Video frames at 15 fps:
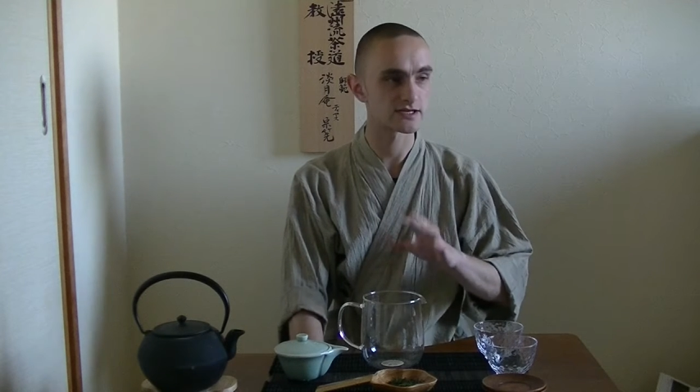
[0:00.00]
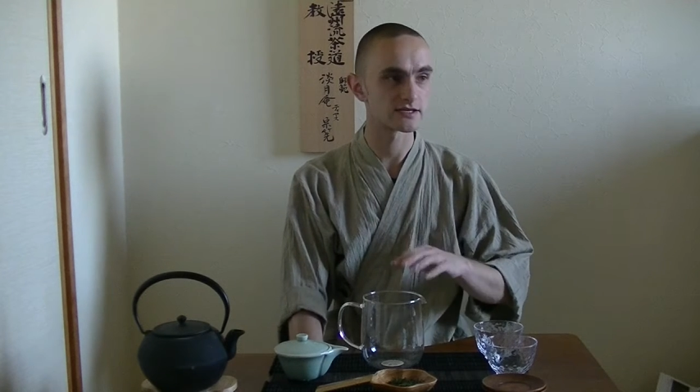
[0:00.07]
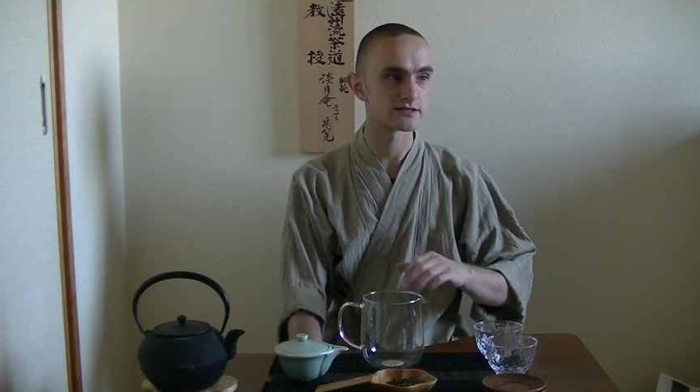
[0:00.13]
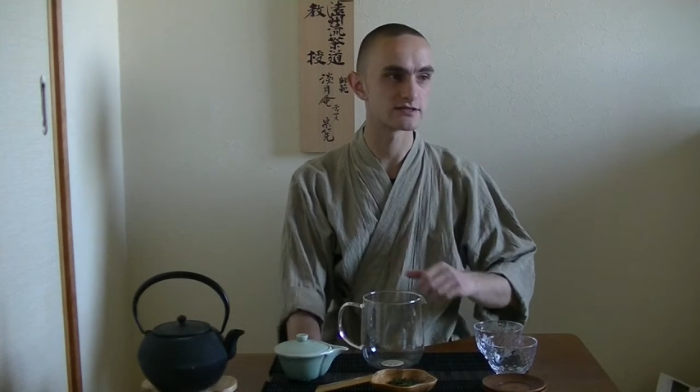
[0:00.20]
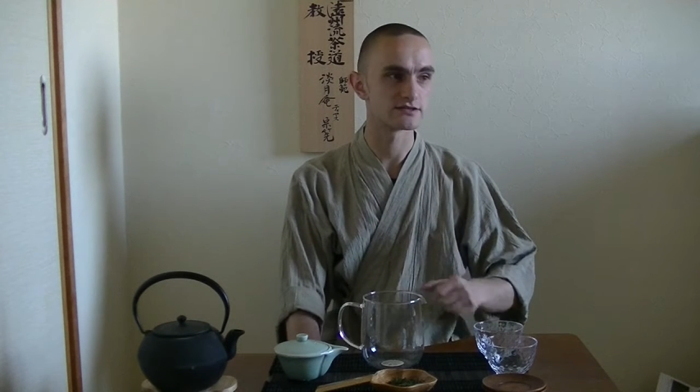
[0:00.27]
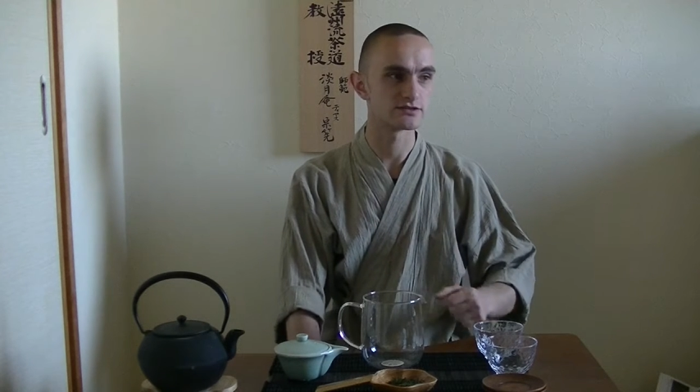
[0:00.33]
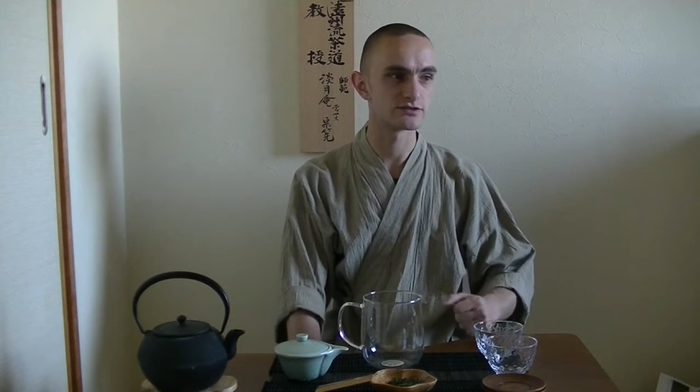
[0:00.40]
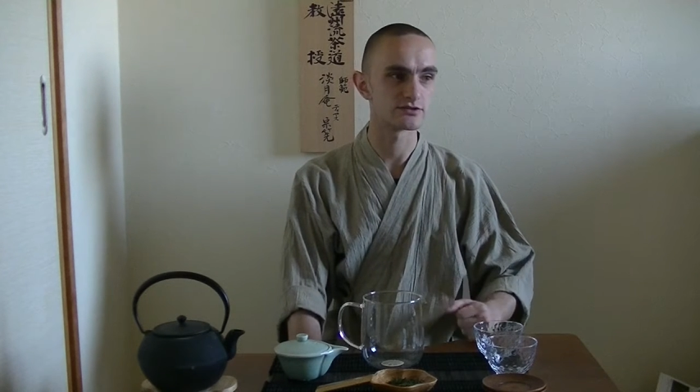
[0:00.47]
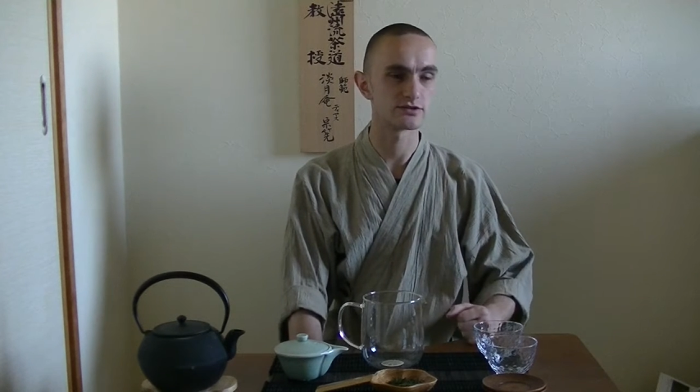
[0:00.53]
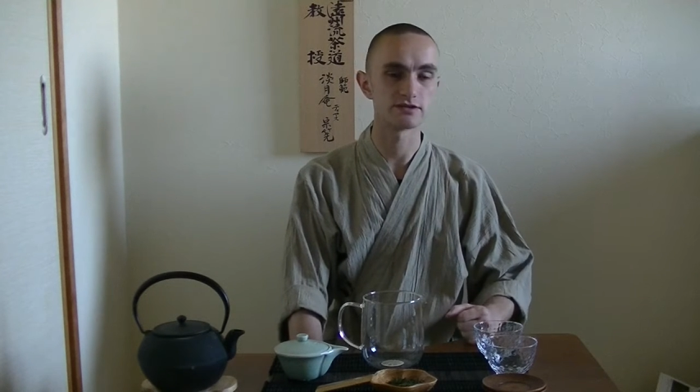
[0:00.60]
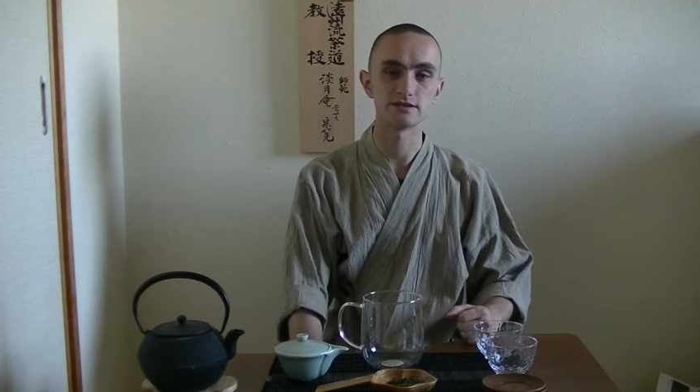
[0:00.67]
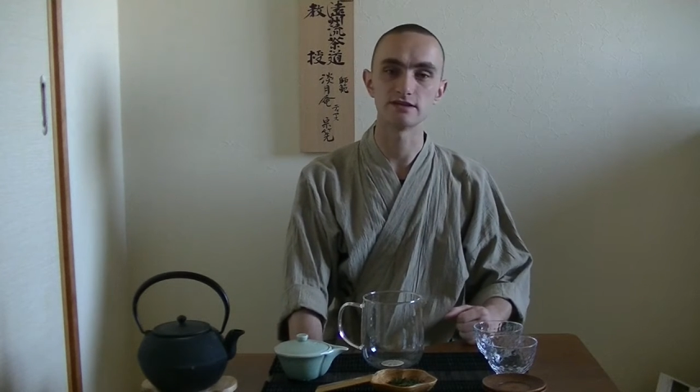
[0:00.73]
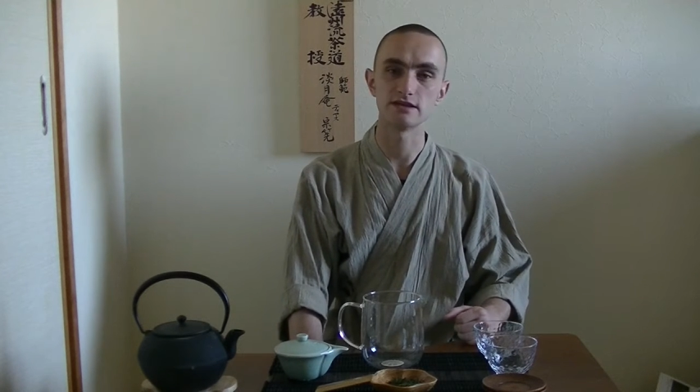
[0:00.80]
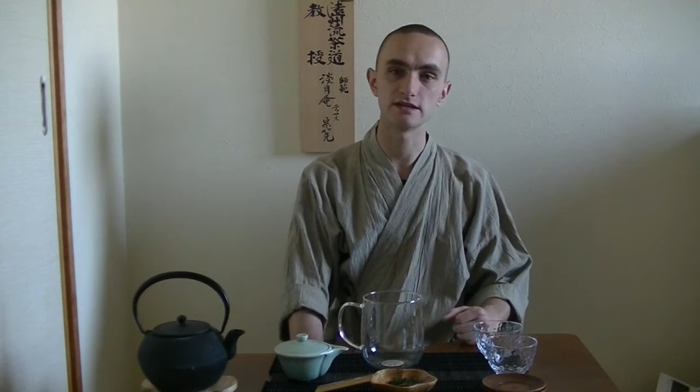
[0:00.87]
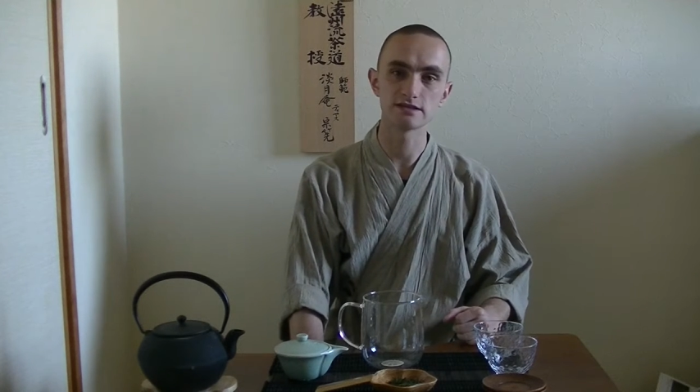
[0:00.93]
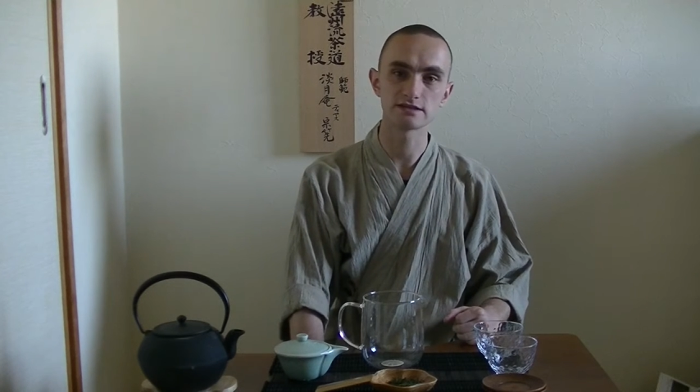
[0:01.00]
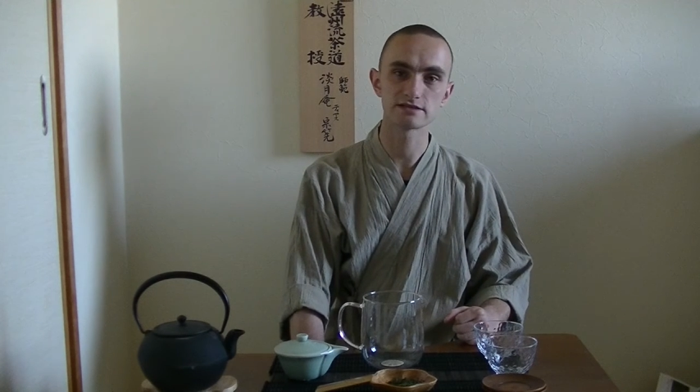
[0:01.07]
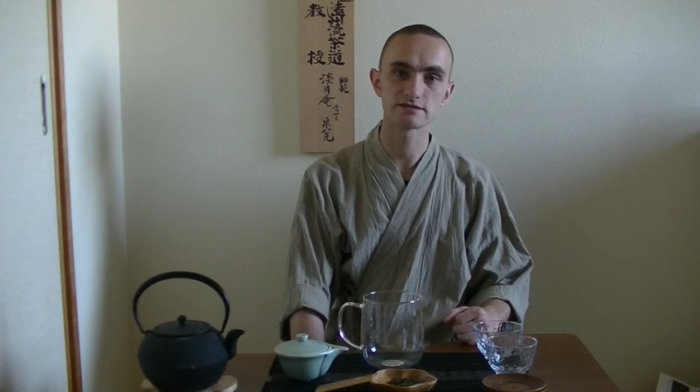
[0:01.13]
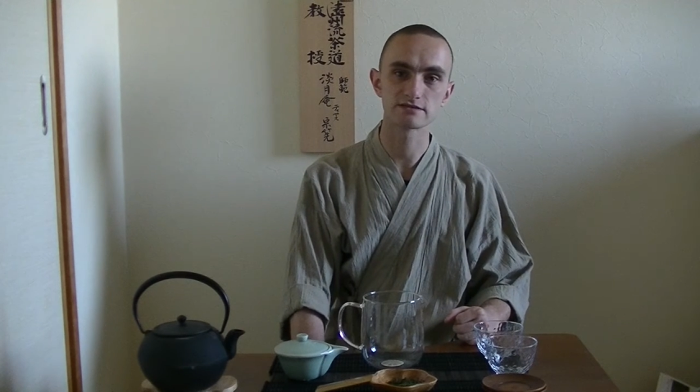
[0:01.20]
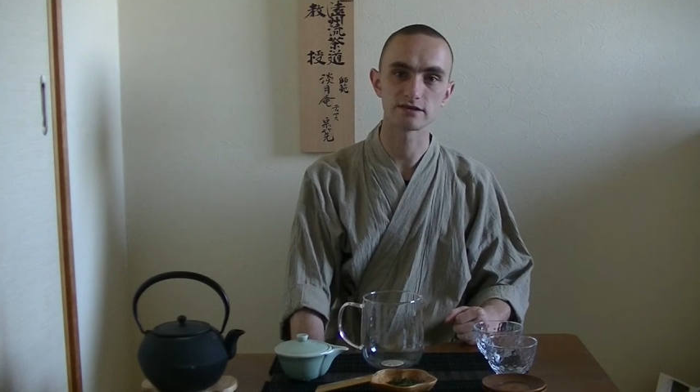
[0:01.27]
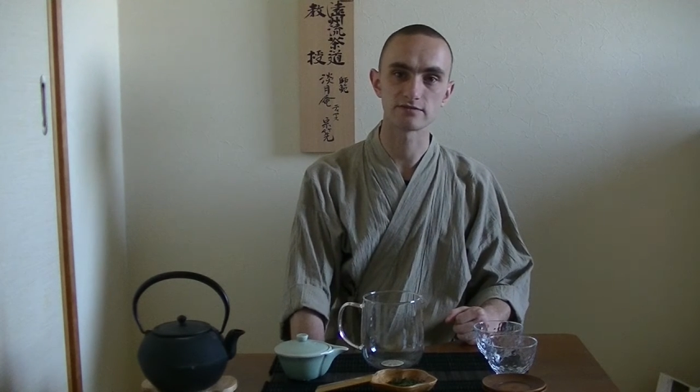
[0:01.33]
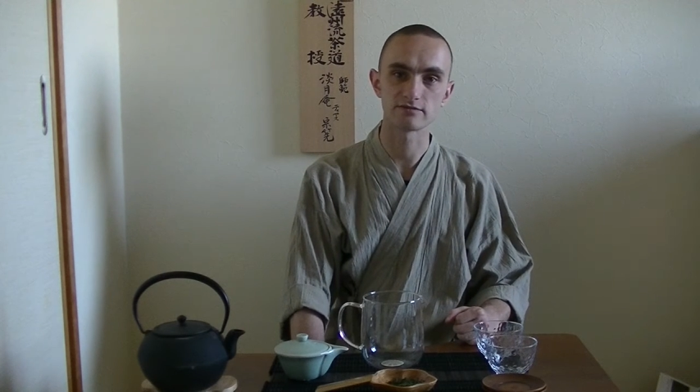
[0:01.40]
and enjoy a
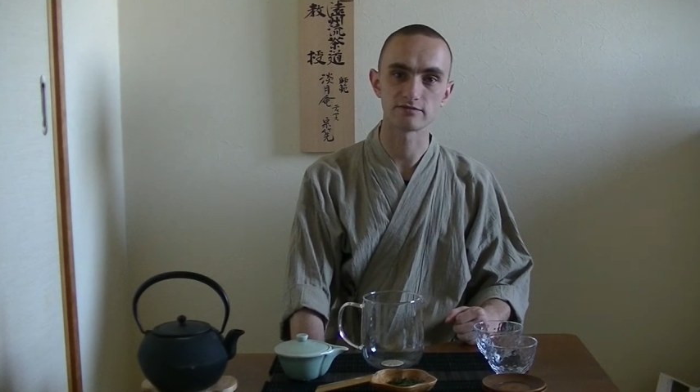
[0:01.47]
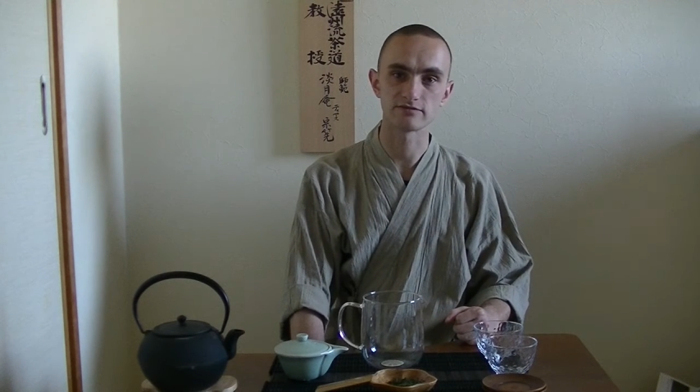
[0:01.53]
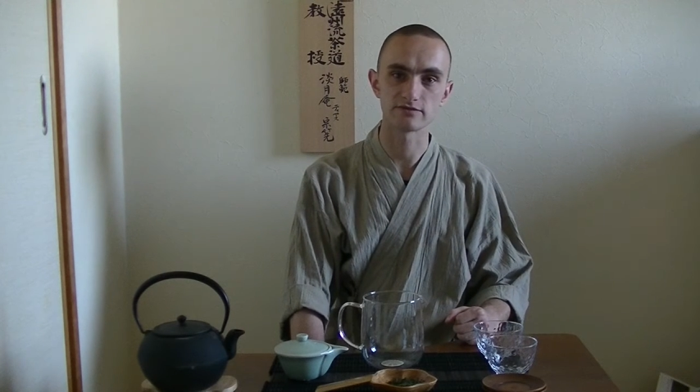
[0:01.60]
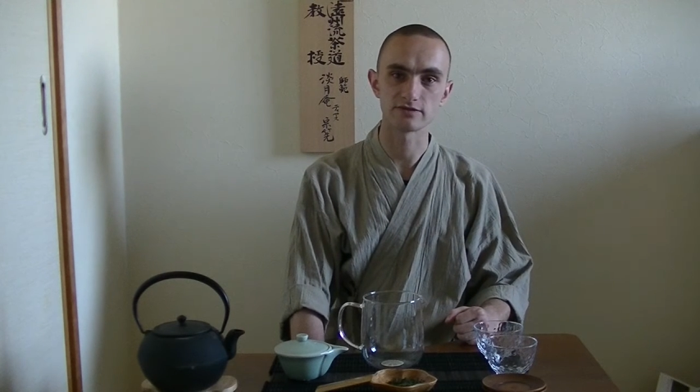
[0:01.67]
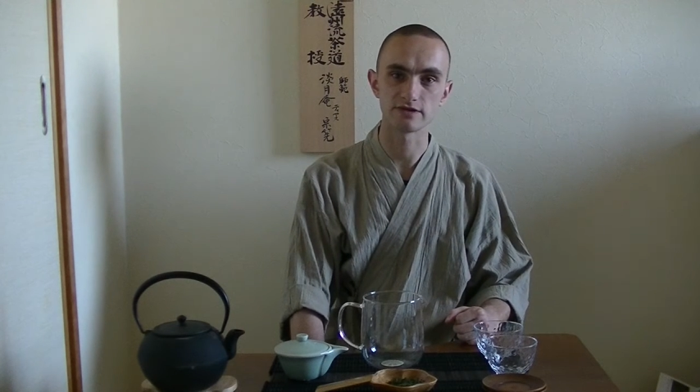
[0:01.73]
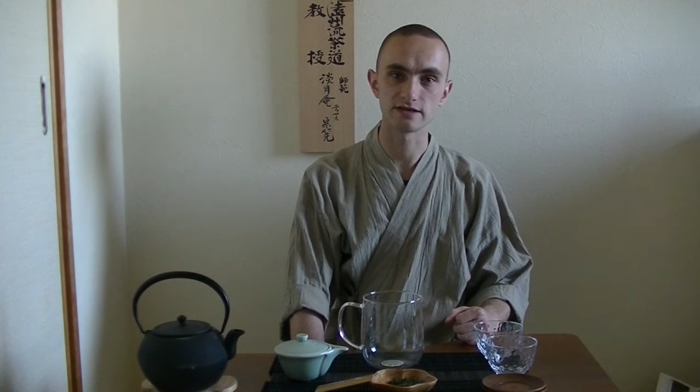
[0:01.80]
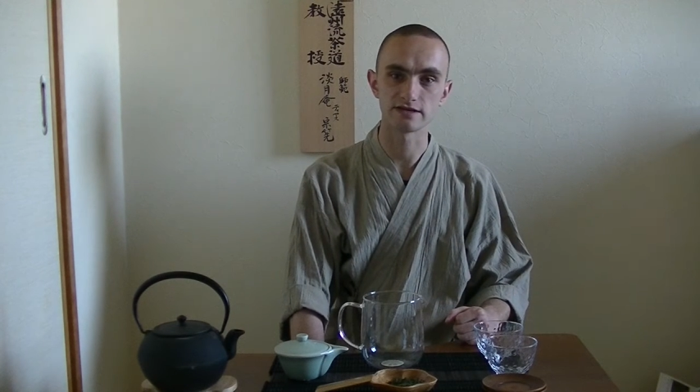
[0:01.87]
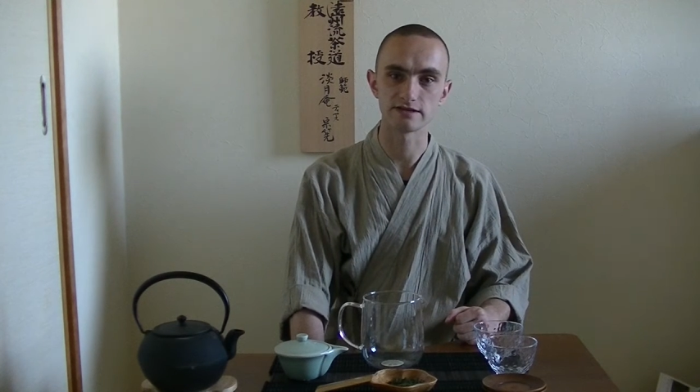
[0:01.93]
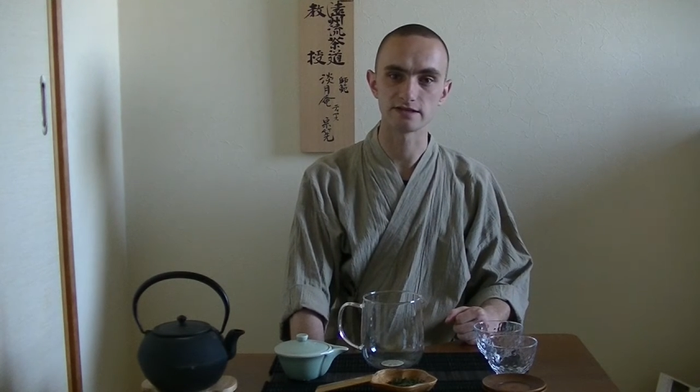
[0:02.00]
delicious cup of green